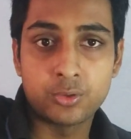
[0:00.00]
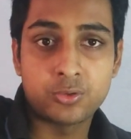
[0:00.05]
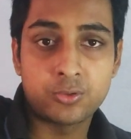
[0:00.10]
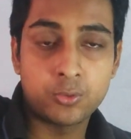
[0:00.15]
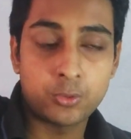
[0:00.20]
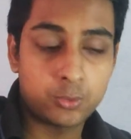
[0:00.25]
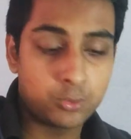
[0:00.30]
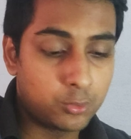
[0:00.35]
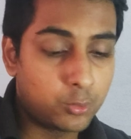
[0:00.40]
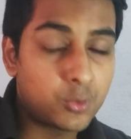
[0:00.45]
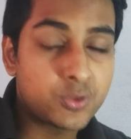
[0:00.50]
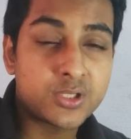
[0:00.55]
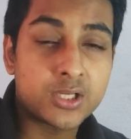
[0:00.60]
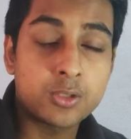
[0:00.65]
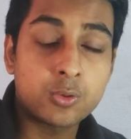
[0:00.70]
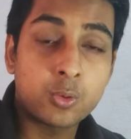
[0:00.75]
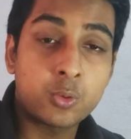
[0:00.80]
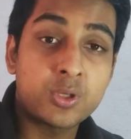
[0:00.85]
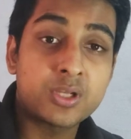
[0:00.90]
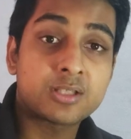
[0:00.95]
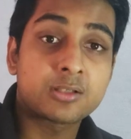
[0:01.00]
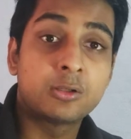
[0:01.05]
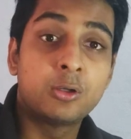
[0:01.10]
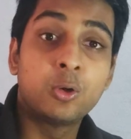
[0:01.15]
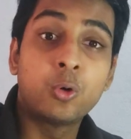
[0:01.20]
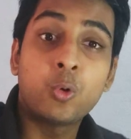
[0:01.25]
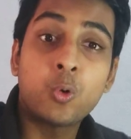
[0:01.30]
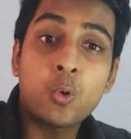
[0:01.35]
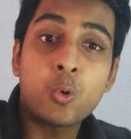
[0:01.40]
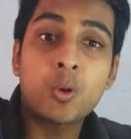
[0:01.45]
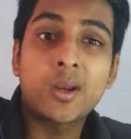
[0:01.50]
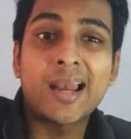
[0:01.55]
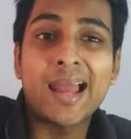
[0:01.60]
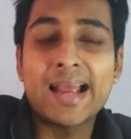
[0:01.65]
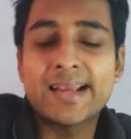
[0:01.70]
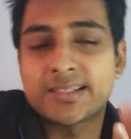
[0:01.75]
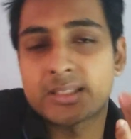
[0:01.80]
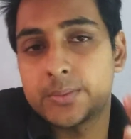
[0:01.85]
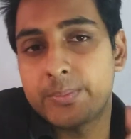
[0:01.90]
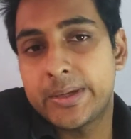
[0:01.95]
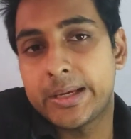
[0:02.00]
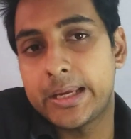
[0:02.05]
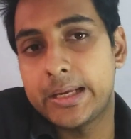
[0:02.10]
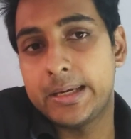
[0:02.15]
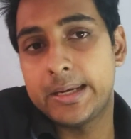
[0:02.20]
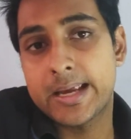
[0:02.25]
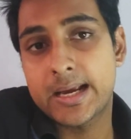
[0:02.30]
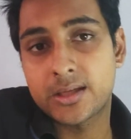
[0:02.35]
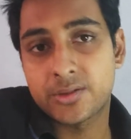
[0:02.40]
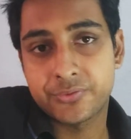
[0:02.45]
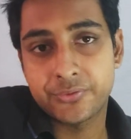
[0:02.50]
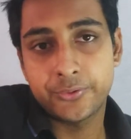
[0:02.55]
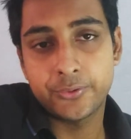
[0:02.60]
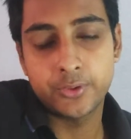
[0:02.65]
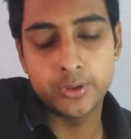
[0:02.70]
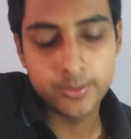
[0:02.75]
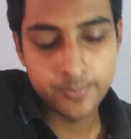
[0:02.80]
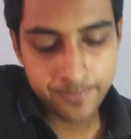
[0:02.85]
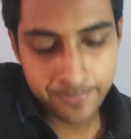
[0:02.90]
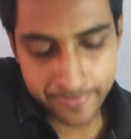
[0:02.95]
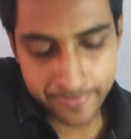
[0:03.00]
So those are known as low glycemic index food.